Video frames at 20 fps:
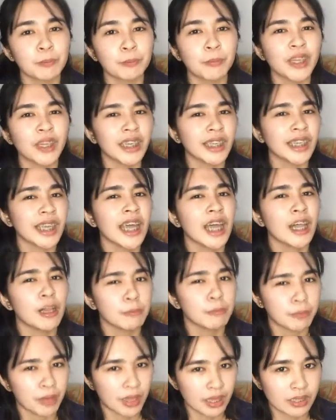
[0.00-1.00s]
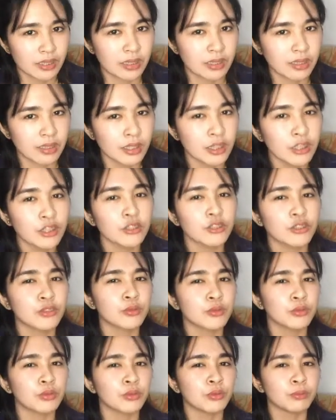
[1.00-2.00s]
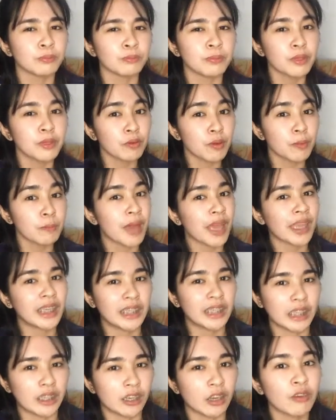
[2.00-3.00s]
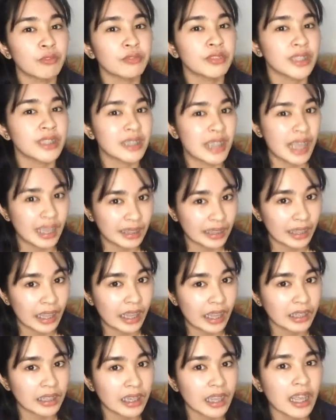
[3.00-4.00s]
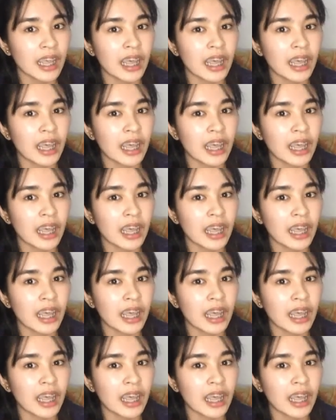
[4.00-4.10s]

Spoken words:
but it helps us to be reminded of the deadline